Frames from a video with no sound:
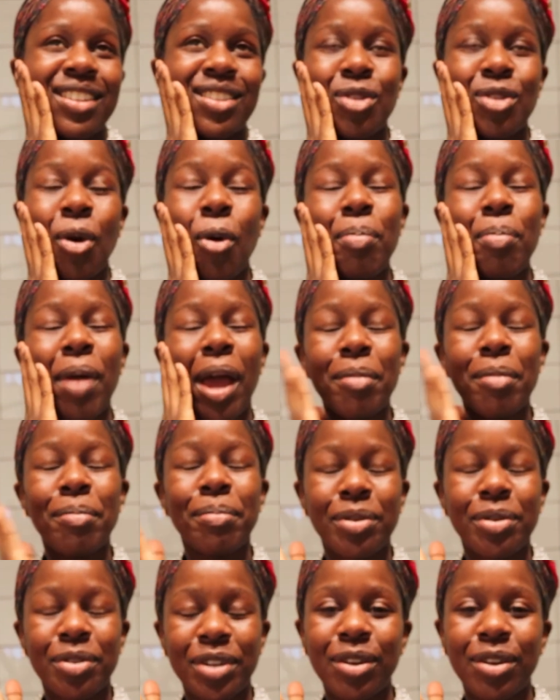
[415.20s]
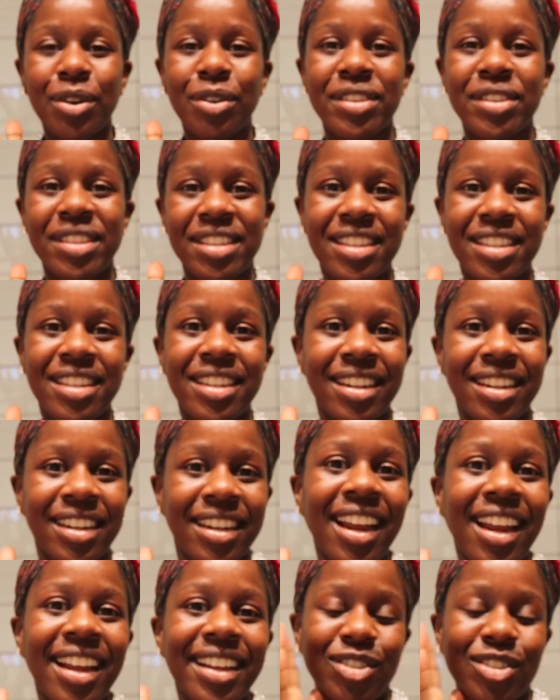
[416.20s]
so pampering on the
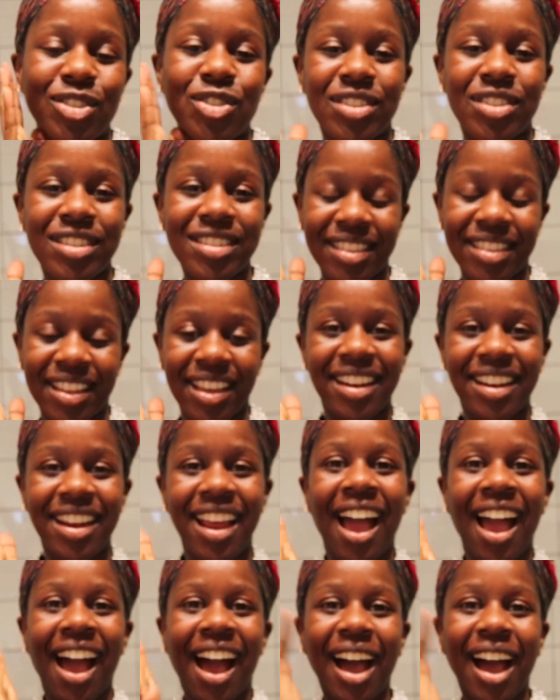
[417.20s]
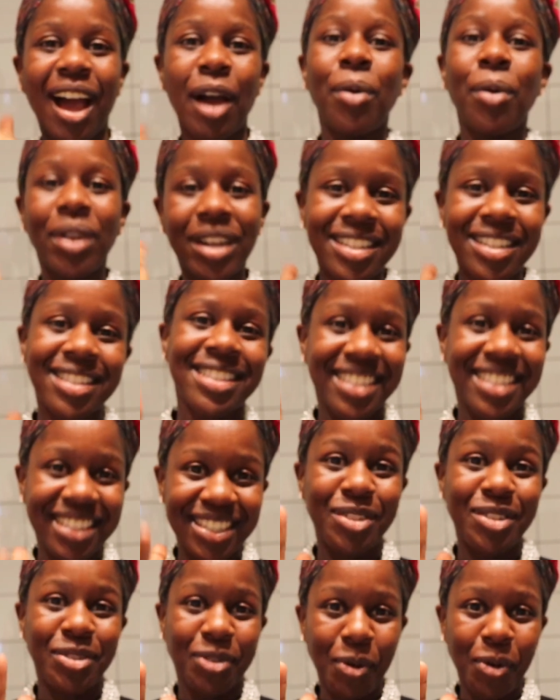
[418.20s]
skin. It's just that I want to
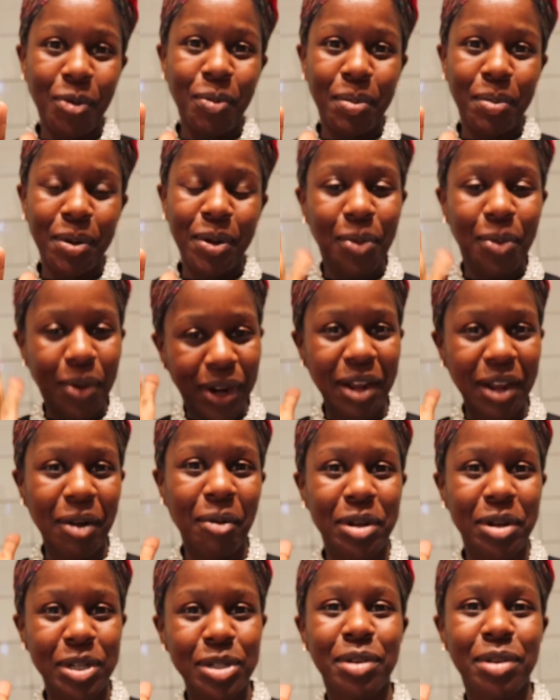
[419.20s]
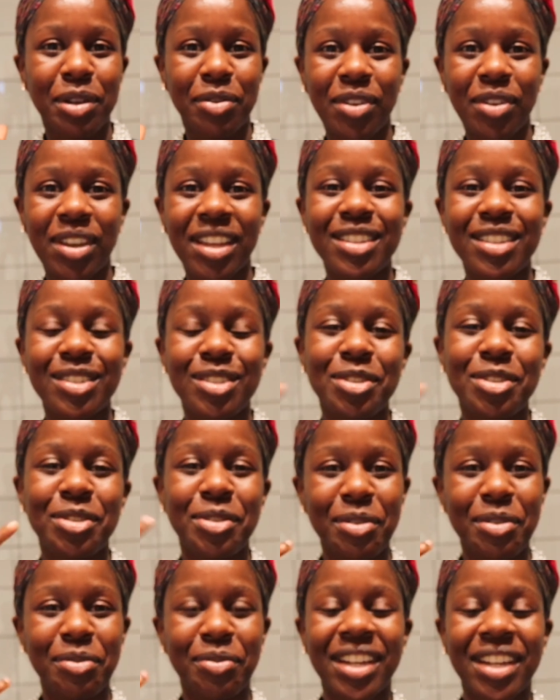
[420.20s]
see soap when I wash my face,
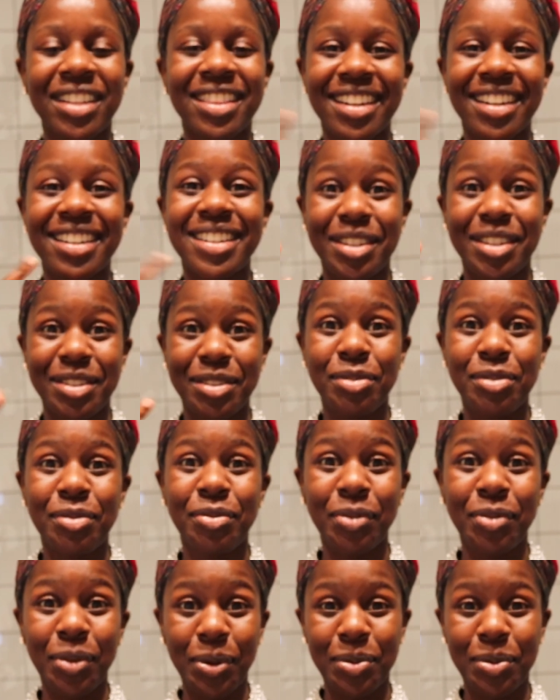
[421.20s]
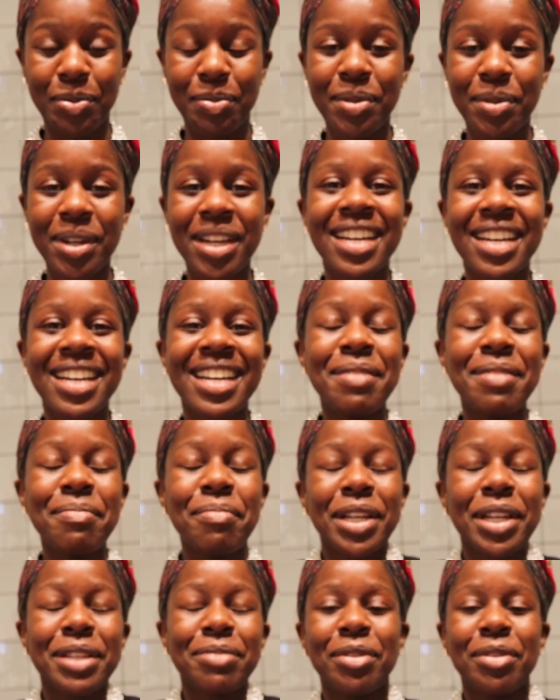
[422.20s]
so the fact that it doesn't foam
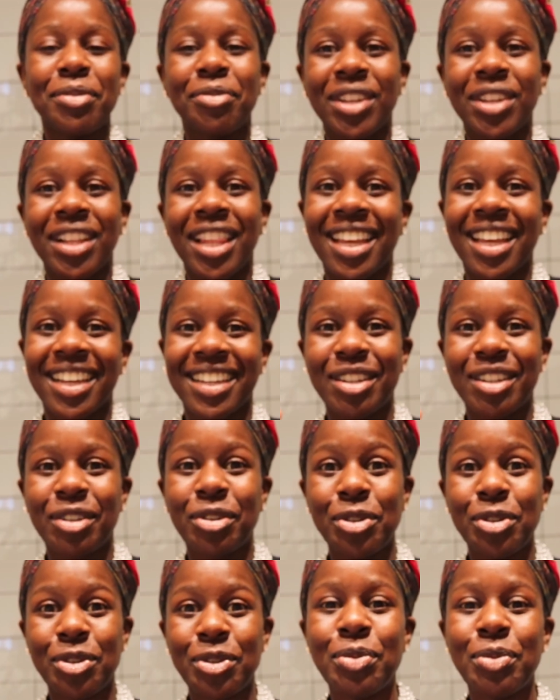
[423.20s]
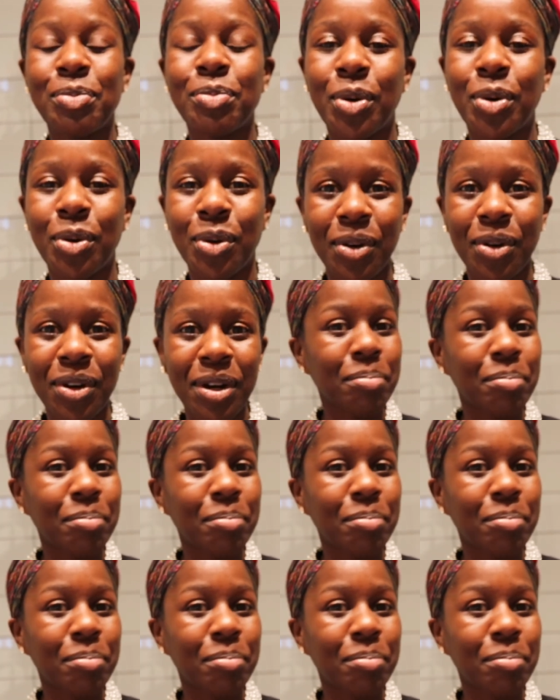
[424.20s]
makes me feel like it could do more.